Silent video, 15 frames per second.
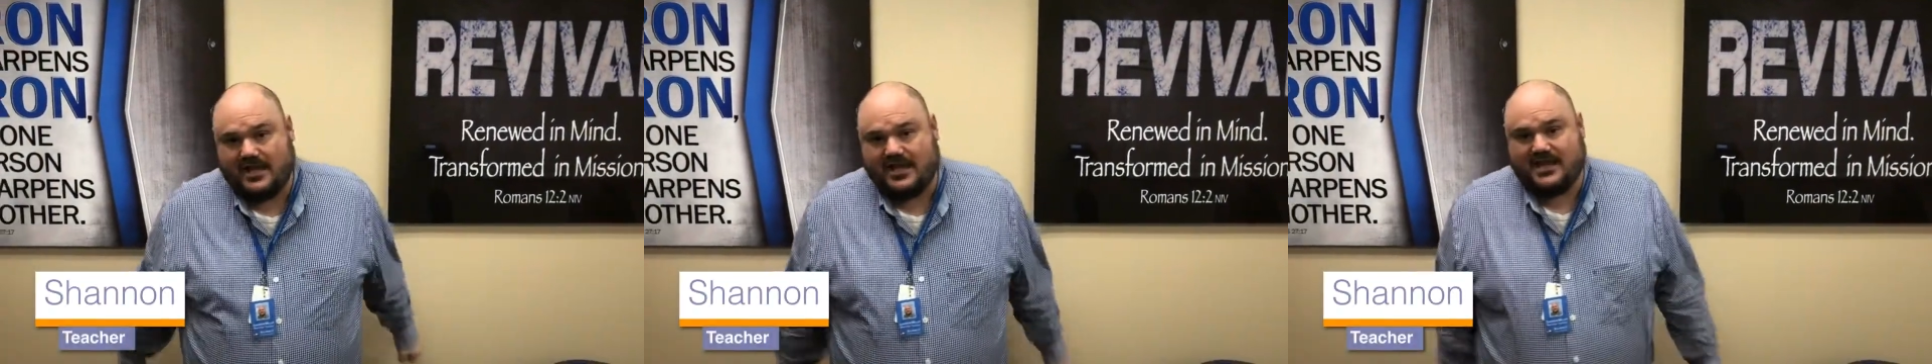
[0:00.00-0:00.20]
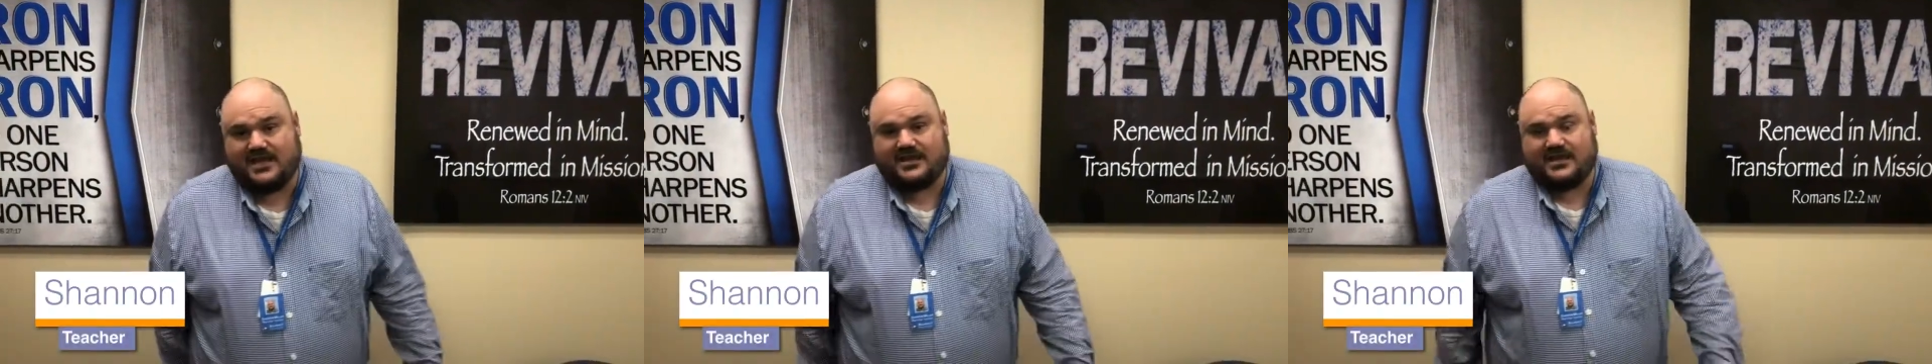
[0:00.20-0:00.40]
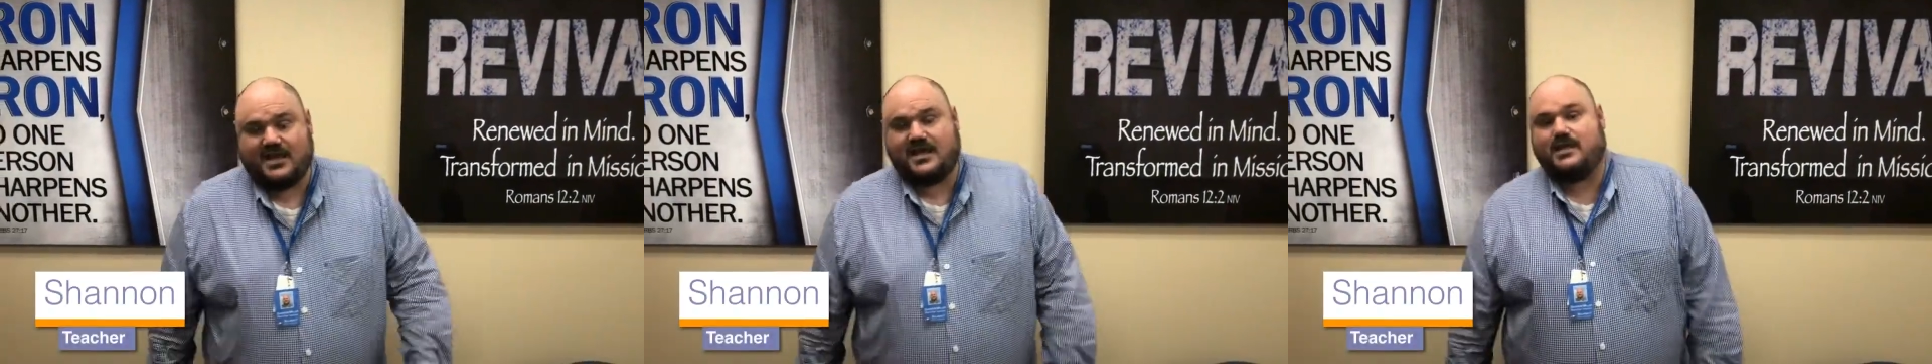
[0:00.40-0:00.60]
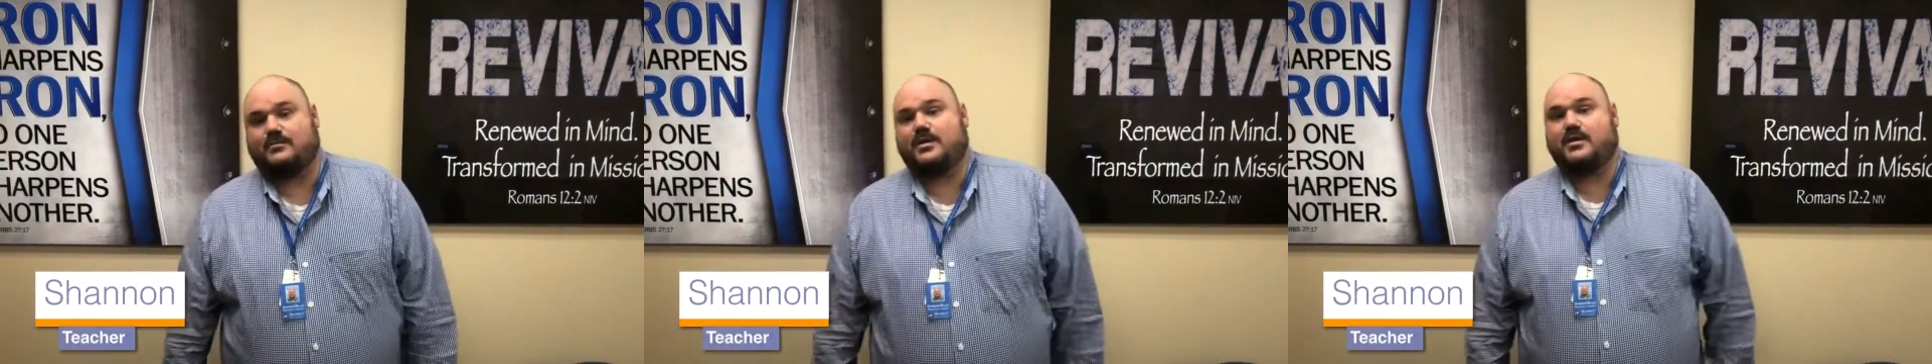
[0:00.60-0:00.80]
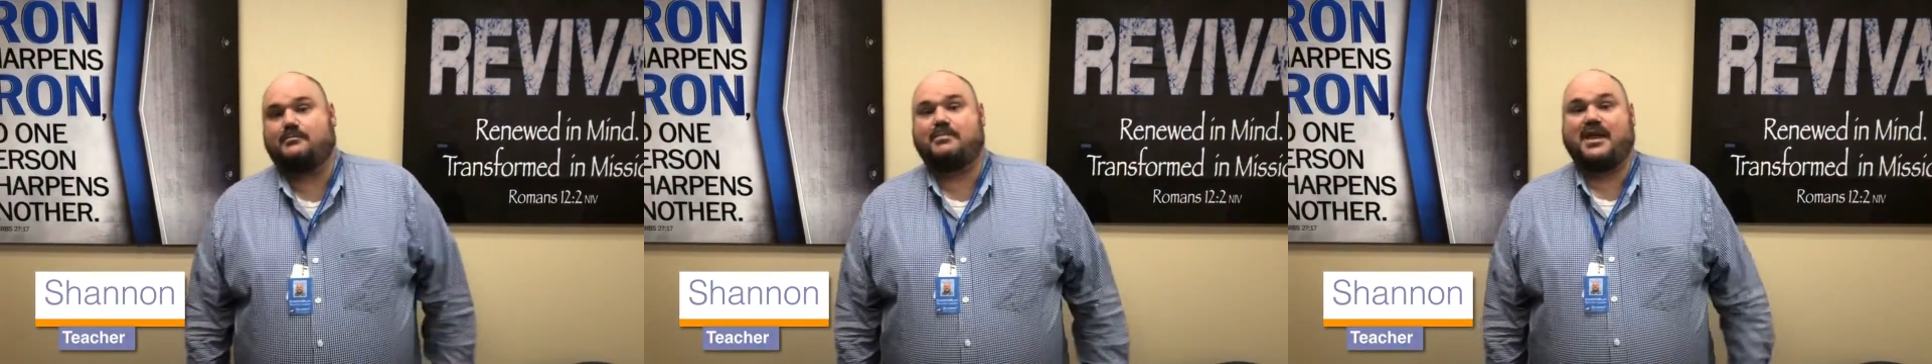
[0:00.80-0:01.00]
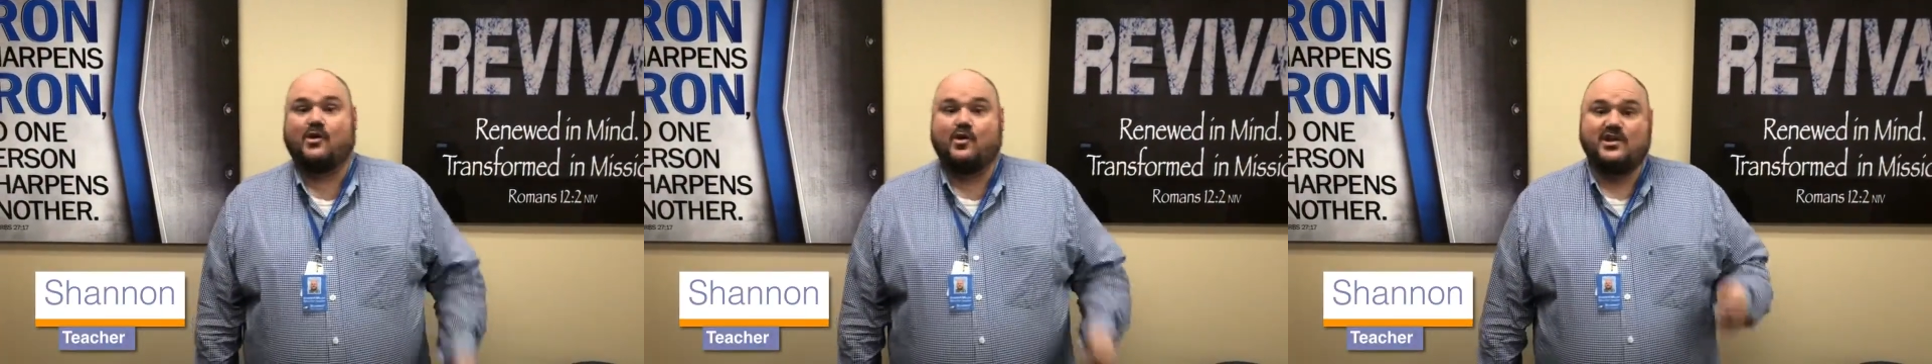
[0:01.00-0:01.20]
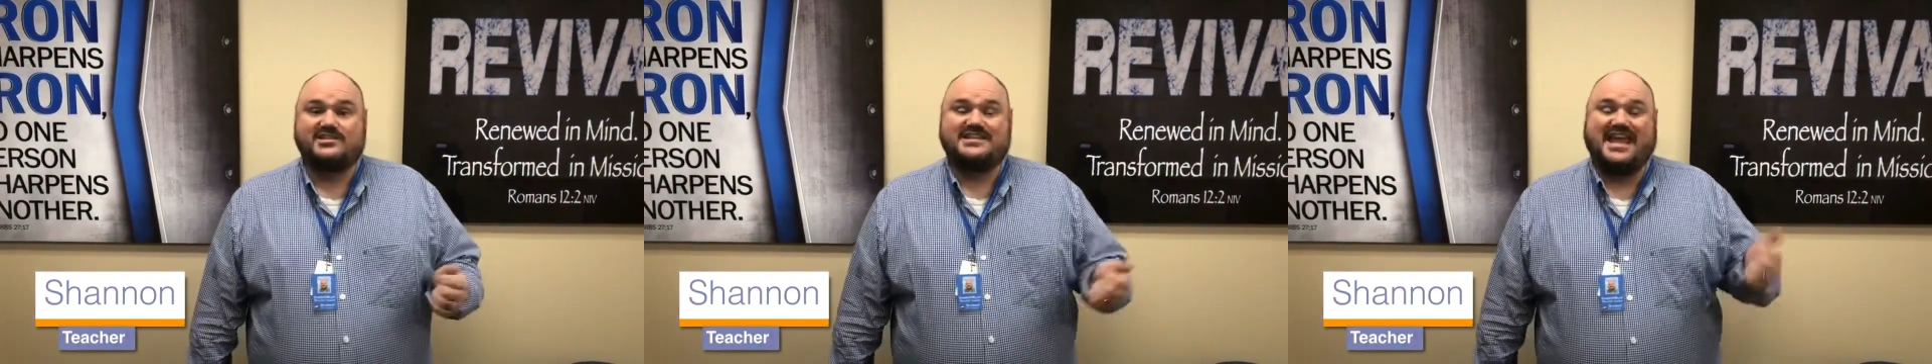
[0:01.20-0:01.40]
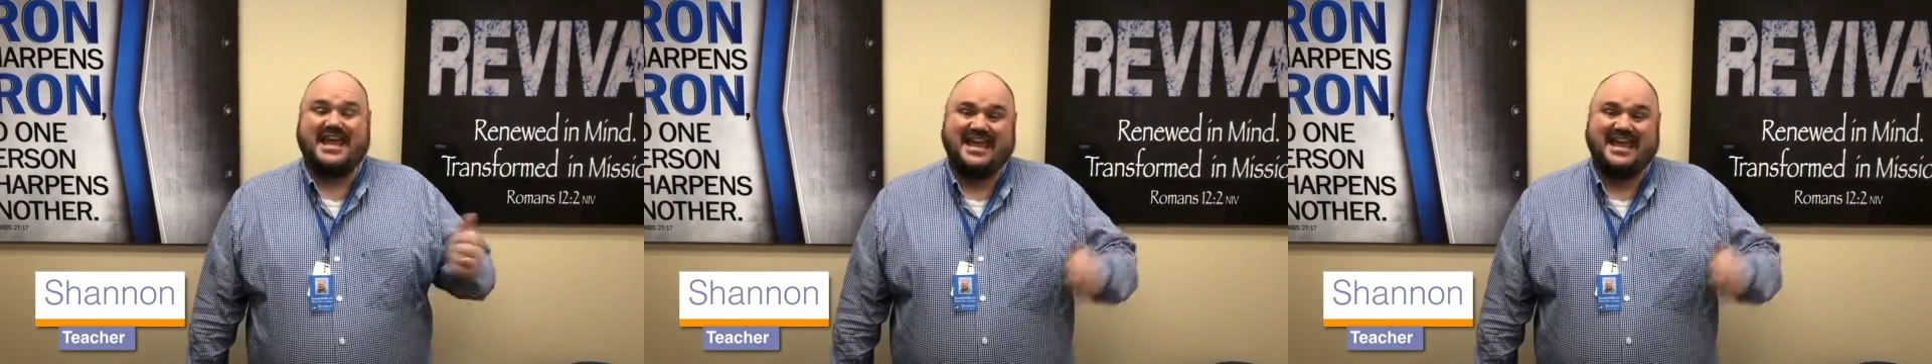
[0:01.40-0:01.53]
and I am a parent